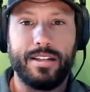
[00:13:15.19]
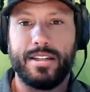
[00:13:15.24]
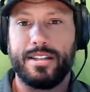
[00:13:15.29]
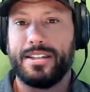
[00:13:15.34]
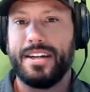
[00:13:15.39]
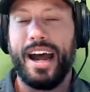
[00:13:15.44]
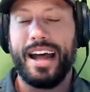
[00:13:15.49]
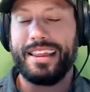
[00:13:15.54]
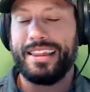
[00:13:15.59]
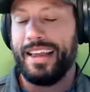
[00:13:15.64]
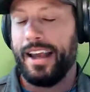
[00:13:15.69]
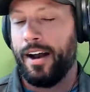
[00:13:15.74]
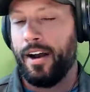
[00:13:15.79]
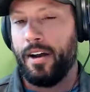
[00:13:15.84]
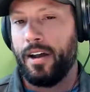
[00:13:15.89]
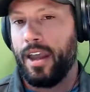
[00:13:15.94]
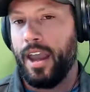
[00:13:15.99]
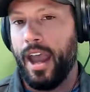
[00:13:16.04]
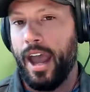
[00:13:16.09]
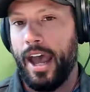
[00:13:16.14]
It's not there
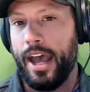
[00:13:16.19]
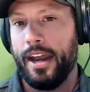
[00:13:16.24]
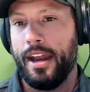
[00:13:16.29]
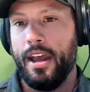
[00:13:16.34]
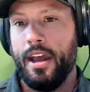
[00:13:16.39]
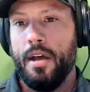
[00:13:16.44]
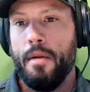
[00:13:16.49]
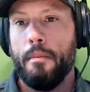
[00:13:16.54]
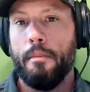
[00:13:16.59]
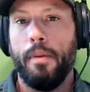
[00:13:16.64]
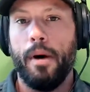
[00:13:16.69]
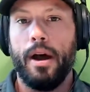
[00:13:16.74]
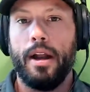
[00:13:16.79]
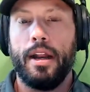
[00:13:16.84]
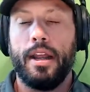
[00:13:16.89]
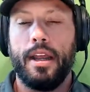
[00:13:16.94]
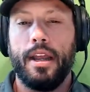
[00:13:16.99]
yet, but